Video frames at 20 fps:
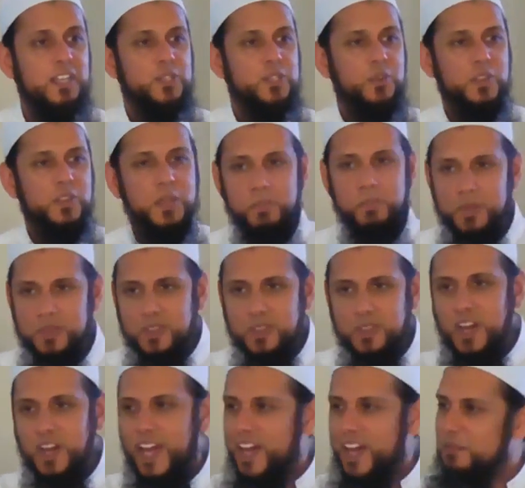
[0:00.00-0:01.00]
so they put
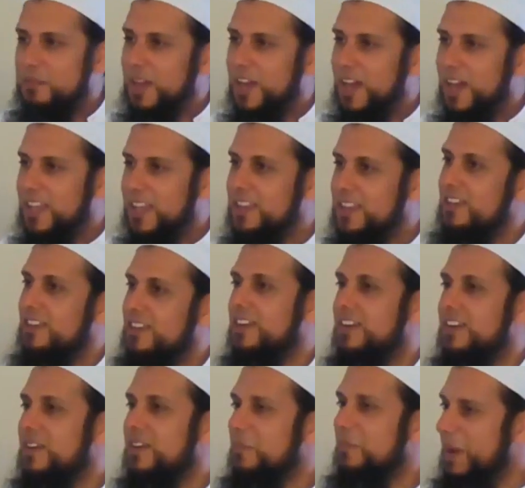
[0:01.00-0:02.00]
their hand behind
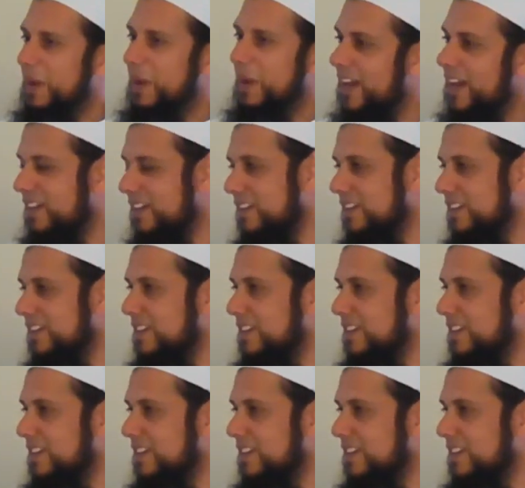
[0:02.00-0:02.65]
their back,